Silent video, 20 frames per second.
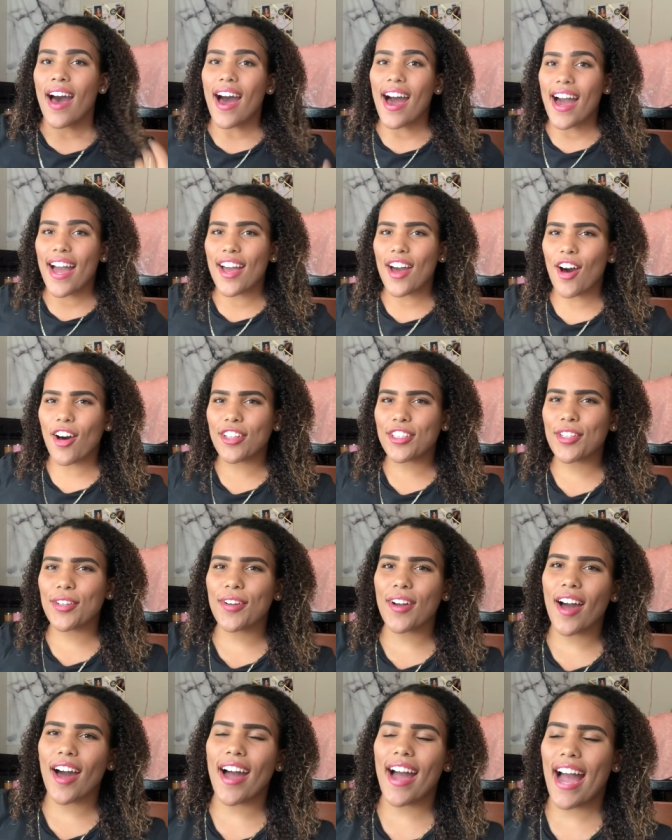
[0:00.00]
I also
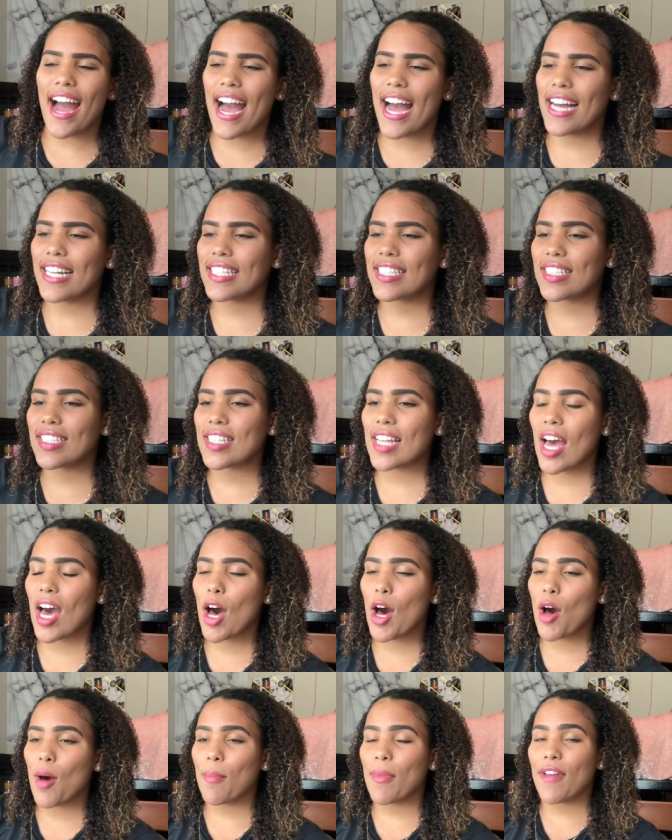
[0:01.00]
got asked
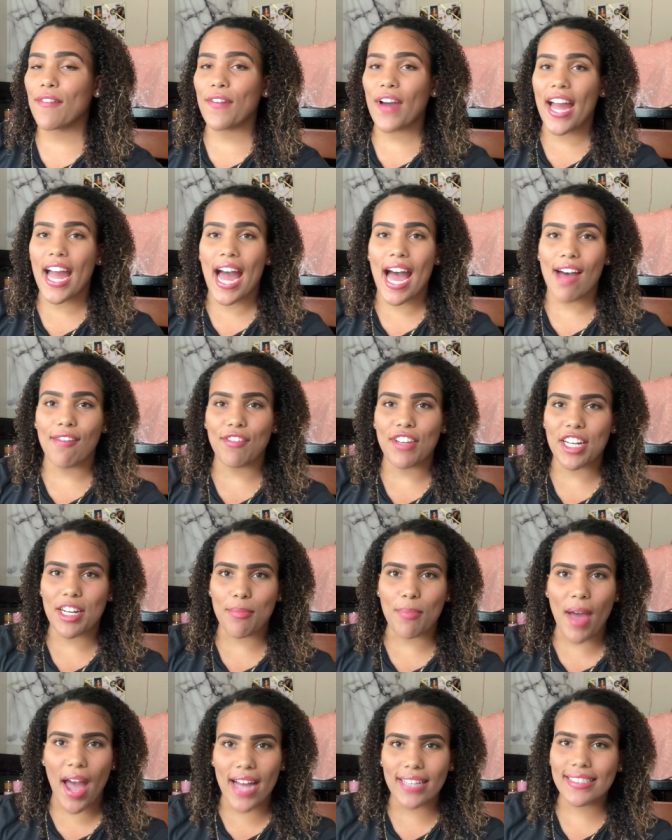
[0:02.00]
um, if I have any
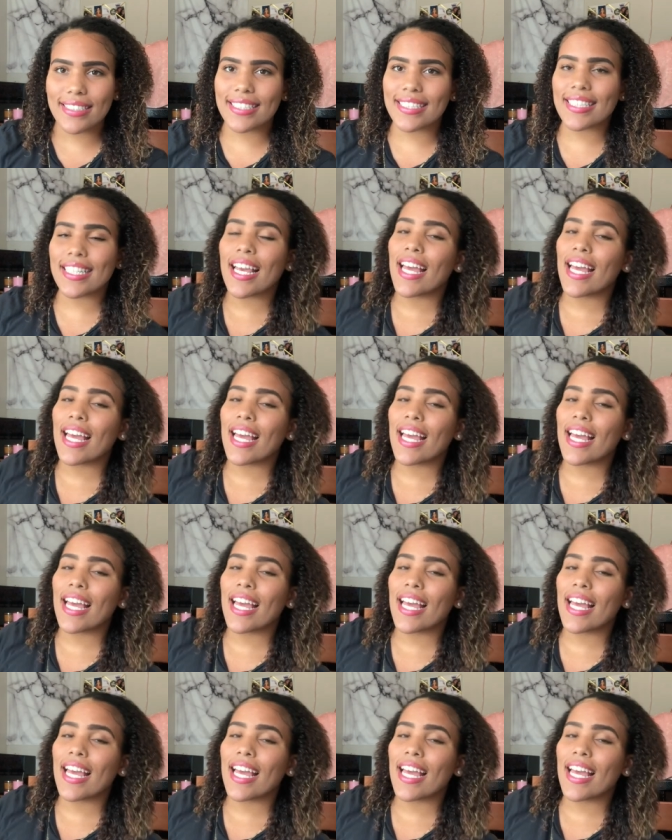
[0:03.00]
pets.